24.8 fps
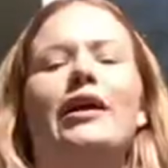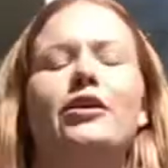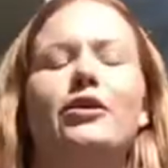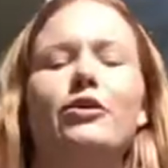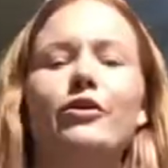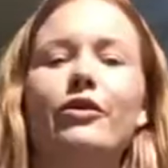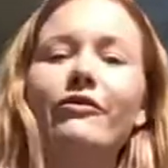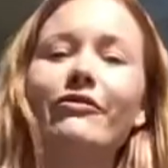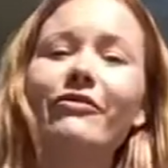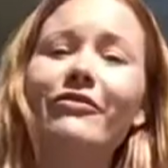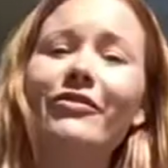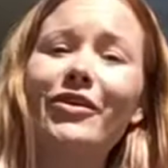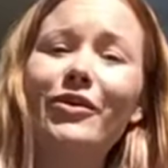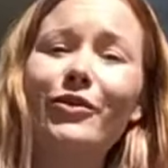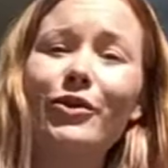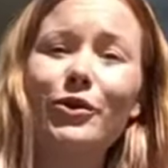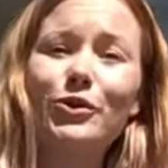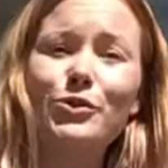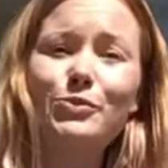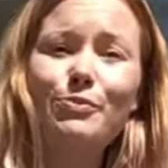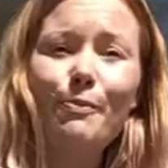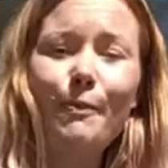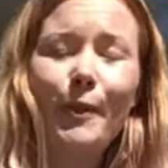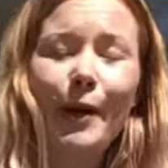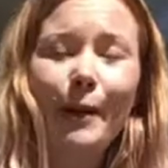you can feel those
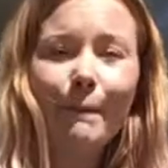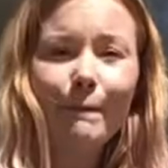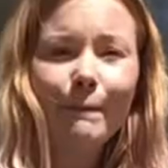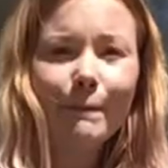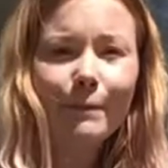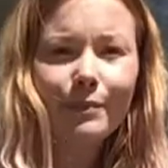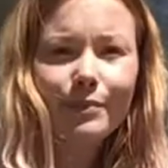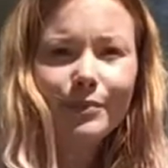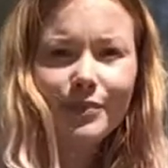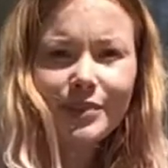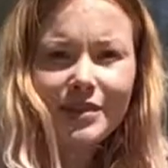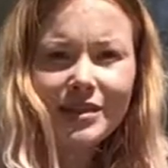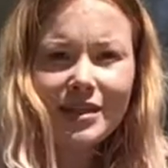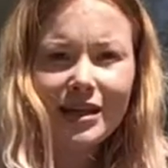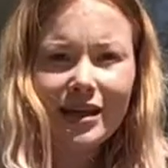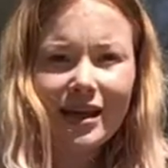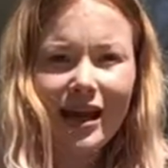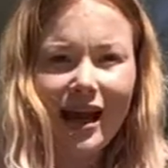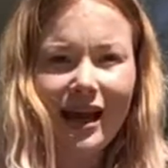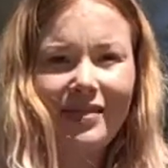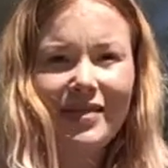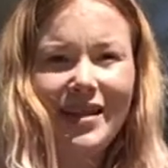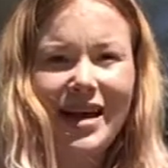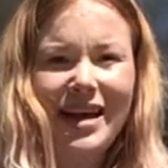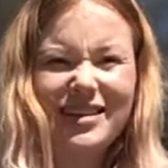bumps,
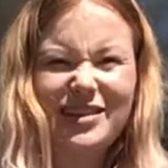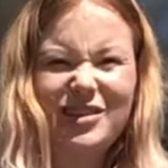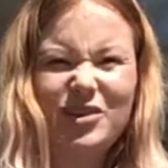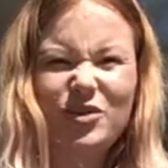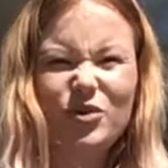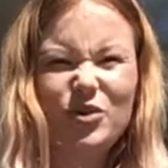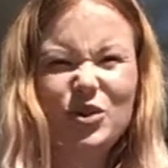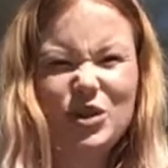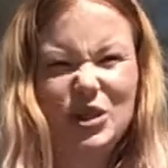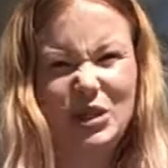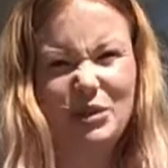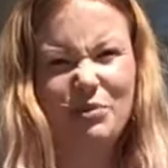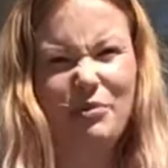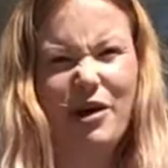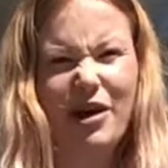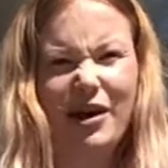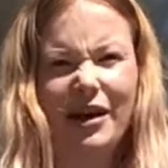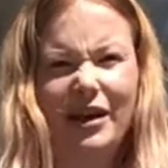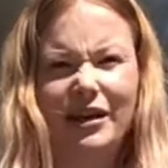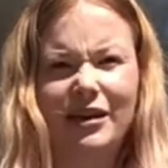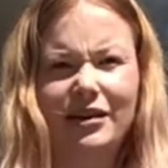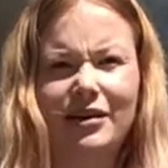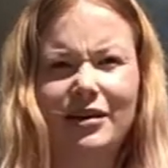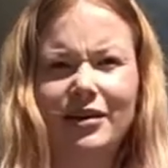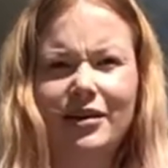and that's your spine.